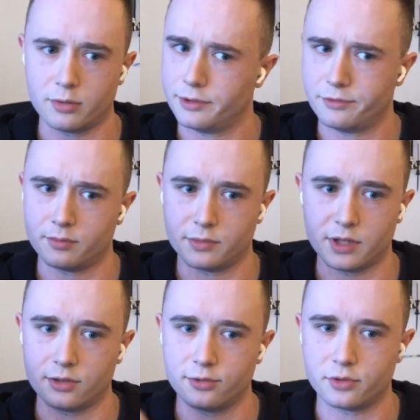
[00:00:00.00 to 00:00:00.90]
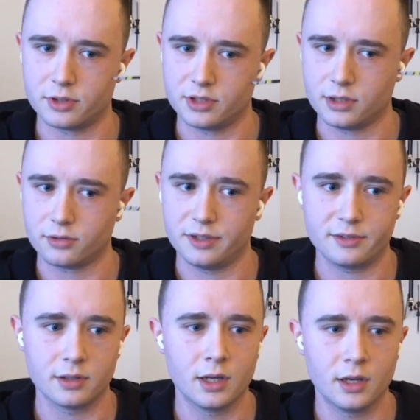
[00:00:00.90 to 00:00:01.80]
probably from 10 to 14
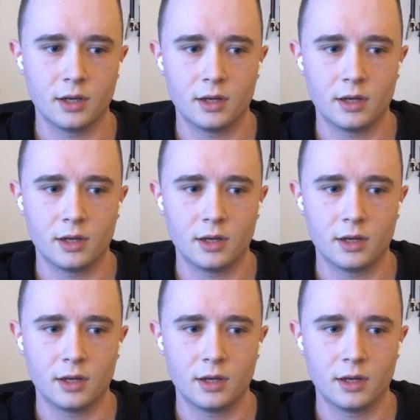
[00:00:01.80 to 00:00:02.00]
degrees.